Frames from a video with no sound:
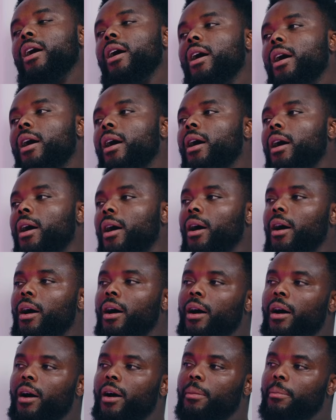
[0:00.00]

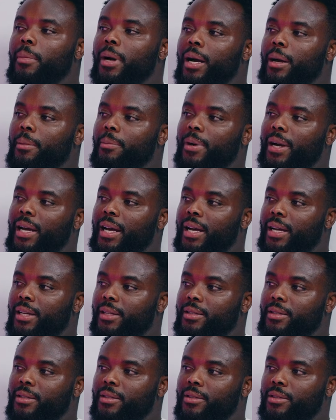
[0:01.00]
Oh, my
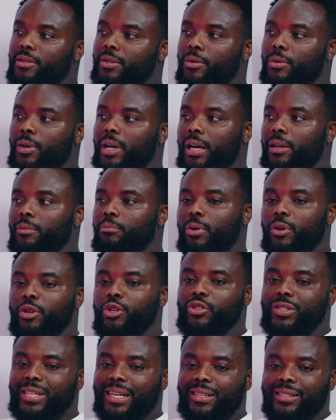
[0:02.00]
bad. So we can't. But
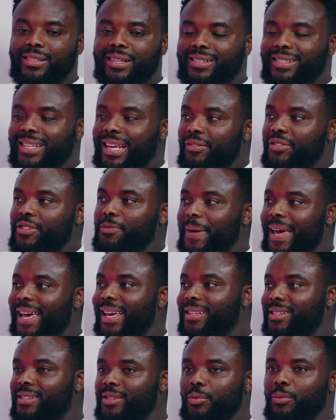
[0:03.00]
you said it's a safe space. So